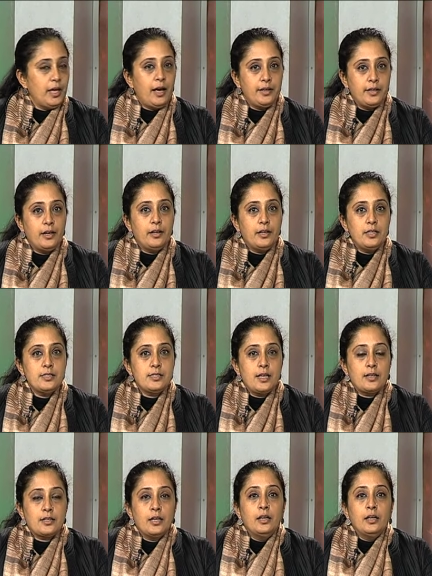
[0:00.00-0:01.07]
The idea is
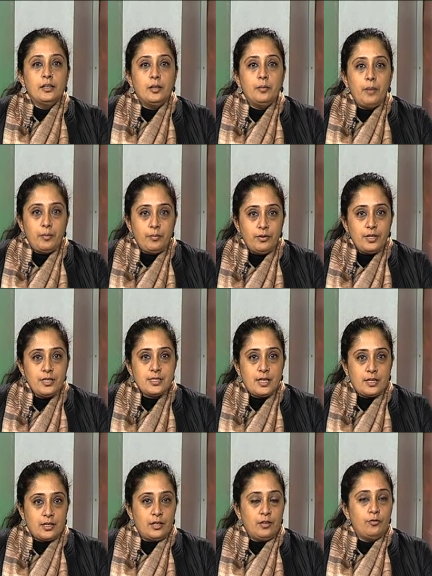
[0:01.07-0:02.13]
that the memories
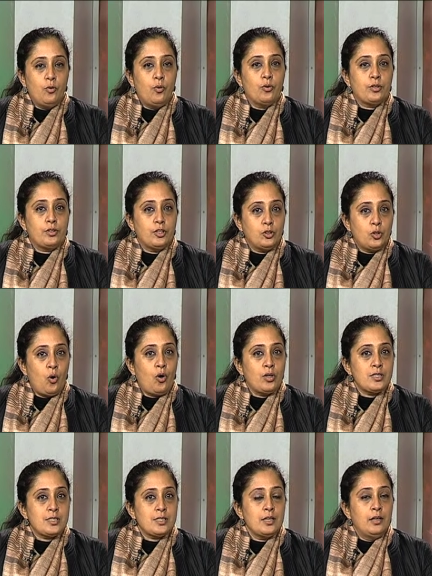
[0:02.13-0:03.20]
that are evoked, the
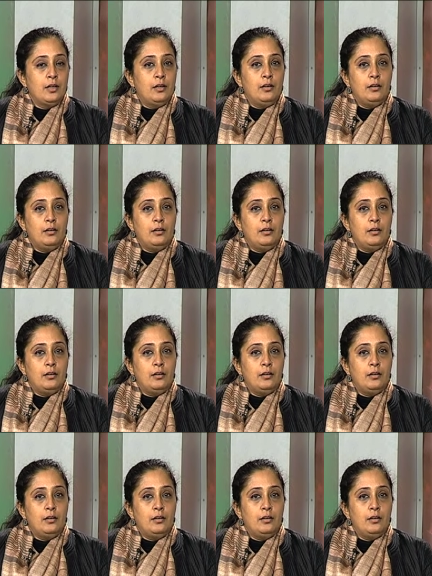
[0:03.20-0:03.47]
thoughts,